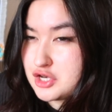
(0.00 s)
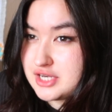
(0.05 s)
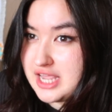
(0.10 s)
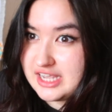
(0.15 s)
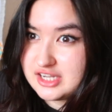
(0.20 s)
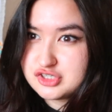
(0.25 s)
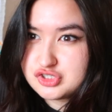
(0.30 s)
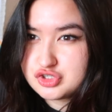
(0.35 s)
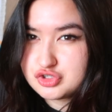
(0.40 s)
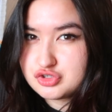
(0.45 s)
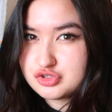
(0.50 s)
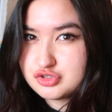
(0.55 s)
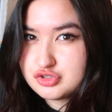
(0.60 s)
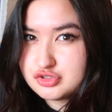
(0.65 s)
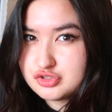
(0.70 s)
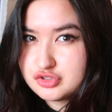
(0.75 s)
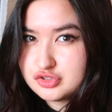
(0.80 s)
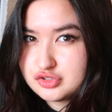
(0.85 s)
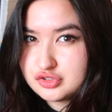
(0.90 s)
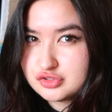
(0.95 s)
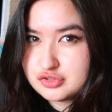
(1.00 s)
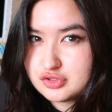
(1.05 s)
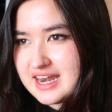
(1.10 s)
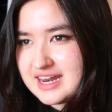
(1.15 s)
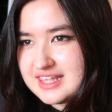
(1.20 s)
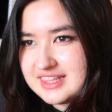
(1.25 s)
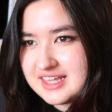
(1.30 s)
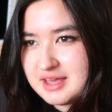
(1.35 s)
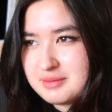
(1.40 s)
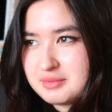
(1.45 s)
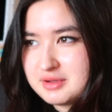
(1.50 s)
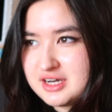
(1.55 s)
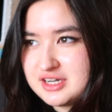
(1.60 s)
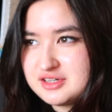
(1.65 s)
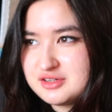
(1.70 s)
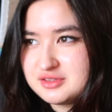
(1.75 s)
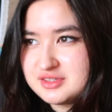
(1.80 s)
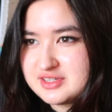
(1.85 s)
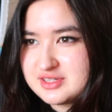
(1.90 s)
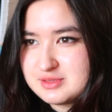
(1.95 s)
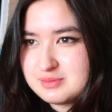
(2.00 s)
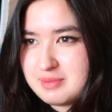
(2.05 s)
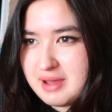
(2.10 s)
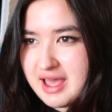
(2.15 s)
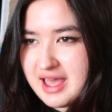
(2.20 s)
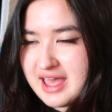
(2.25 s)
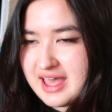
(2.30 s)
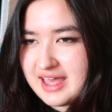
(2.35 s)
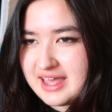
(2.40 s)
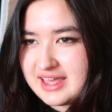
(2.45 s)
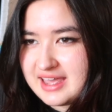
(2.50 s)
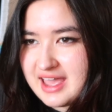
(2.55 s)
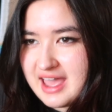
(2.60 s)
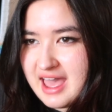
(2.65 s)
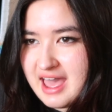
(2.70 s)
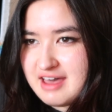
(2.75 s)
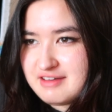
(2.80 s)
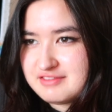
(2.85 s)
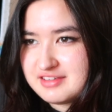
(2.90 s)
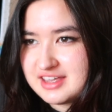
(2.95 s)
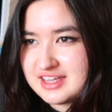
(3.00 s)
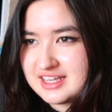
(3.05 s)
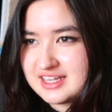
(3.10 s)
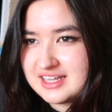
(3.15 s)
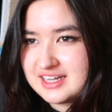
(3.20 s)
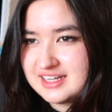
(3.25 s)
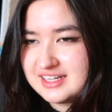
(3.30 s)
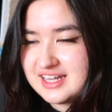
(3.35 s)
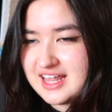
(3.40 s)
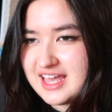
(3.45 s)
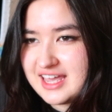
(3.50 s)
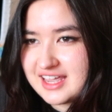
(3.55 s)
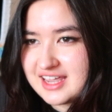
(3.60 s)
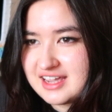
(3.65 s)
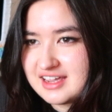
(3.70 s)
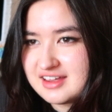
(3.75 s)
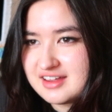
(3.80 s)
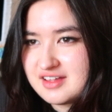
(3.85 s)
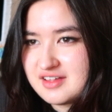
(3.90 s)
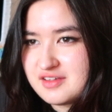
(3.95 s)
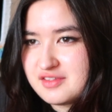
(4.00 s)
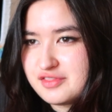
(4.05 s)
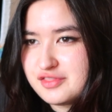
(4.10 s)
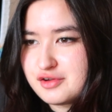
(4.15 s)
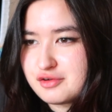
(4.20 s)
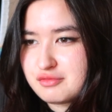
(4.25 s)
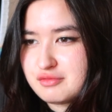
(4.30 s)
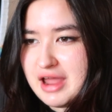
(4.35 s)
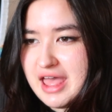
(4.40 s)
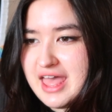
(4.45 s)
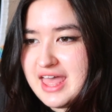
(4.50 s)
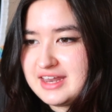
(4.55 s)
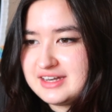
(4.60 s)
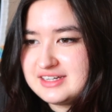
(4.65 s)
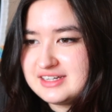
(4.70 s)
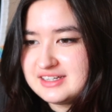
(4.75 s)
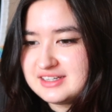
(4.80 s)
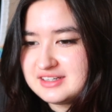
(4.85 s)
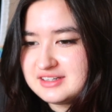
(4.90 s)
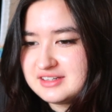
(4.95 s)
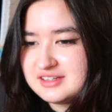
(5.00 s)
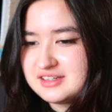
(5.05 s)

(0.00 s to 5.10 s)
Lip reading: textures, and I think I'm gonna do this by having like the red